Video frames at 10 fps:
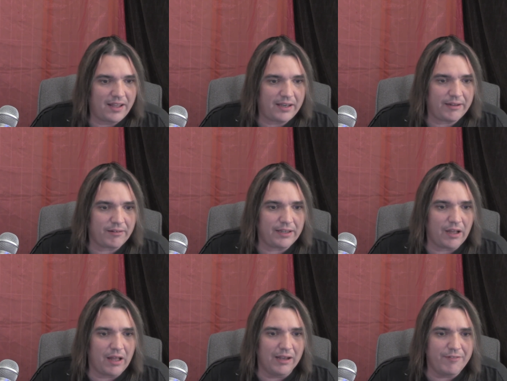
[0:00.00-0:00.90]
Nearly
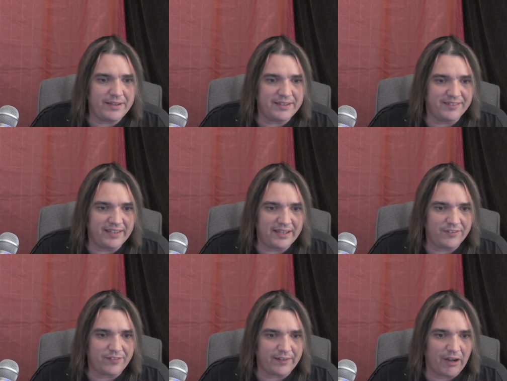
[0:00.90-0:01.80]
all of the
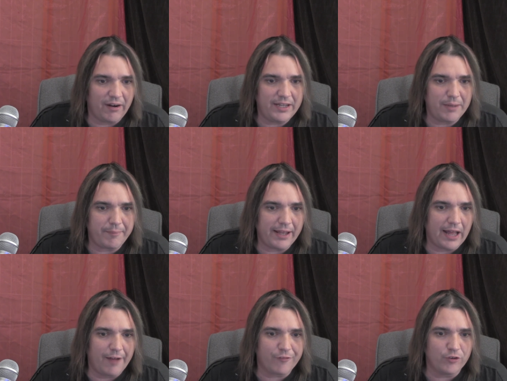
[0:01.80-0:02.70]
Yazidis the Guardian met
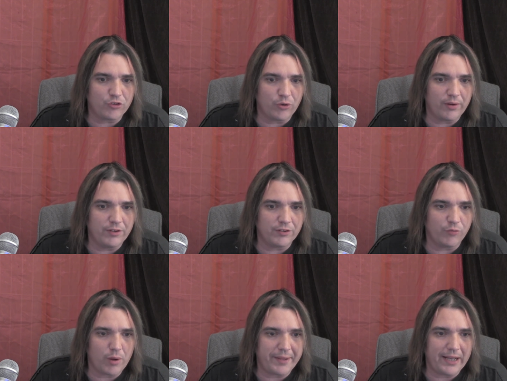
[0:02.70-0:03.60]
offered stories
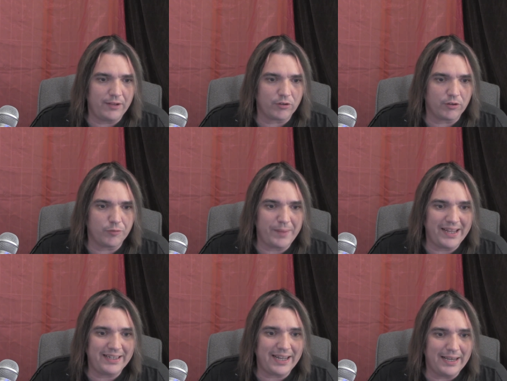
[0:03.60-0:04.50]
of women and girls
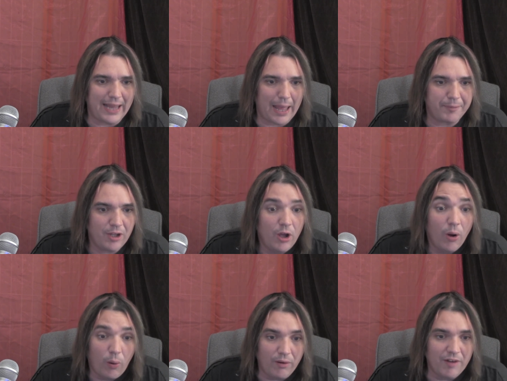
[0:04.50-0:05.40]
being kidnapped,
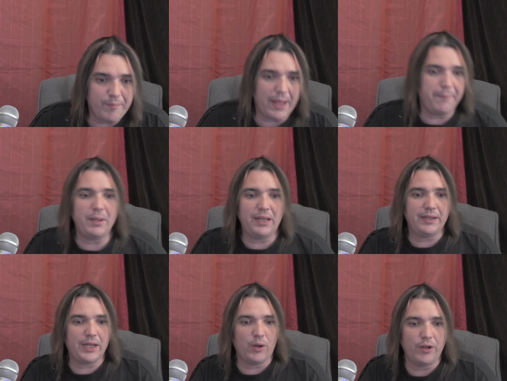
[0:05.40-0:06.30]
or of men being
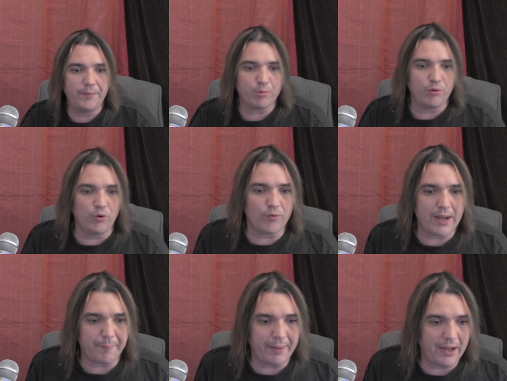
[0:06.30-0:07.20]
killed in brutal
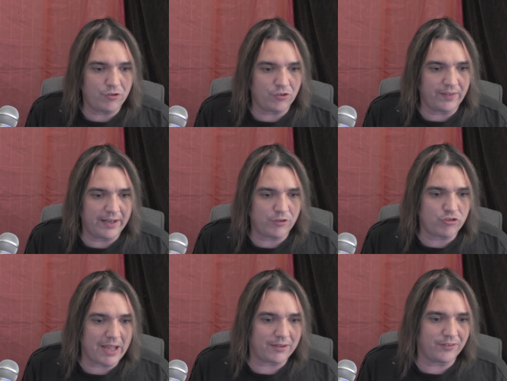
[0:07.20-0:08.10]
rampages that has
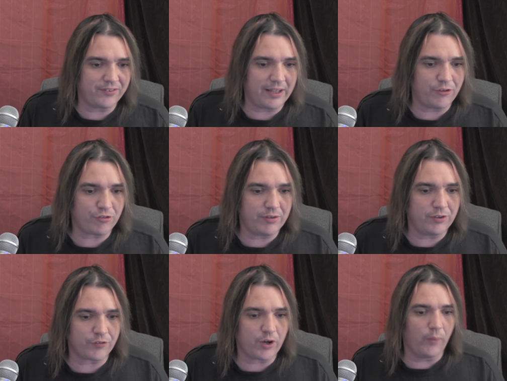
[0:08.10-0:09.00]
shattered
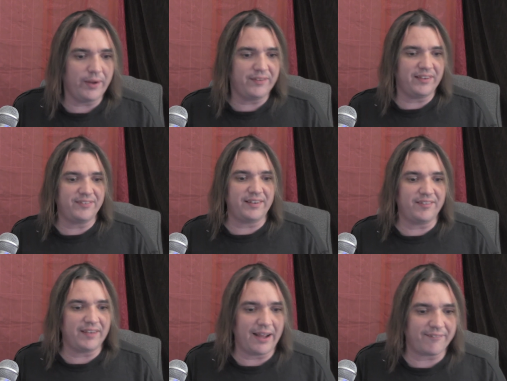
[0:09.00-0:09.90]
centuries of
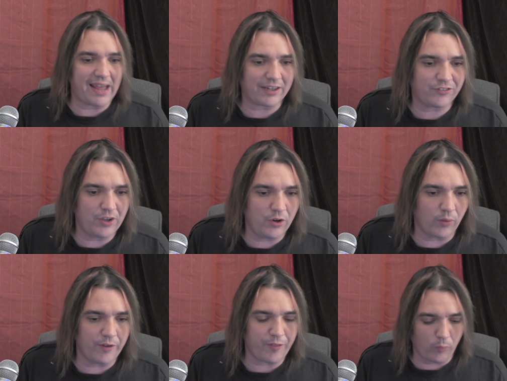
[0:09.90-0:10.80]
coexistence in Iraq's
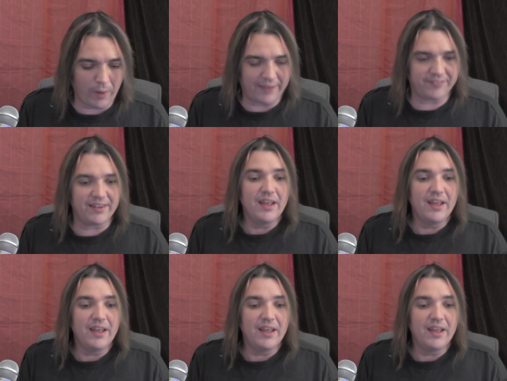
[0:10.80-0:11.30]
northwest.